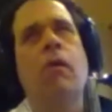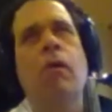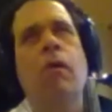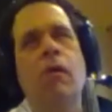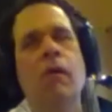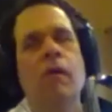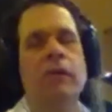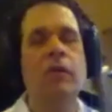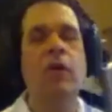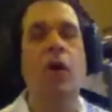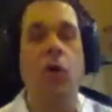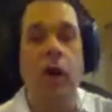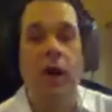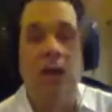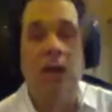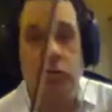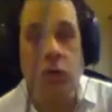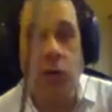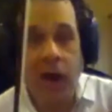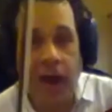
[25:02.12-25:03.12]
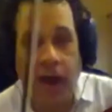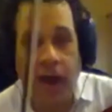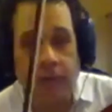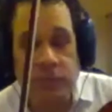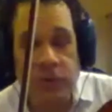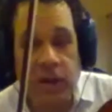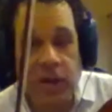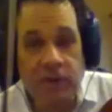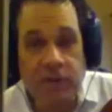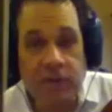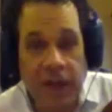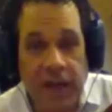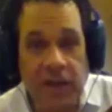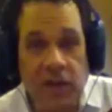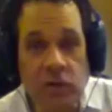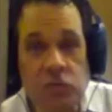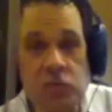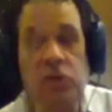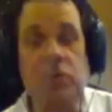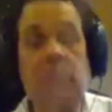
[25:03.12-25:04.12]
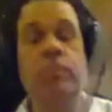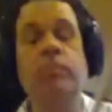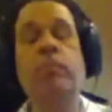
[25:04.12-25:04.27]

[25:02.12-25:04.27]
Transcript: No, you have to have energy,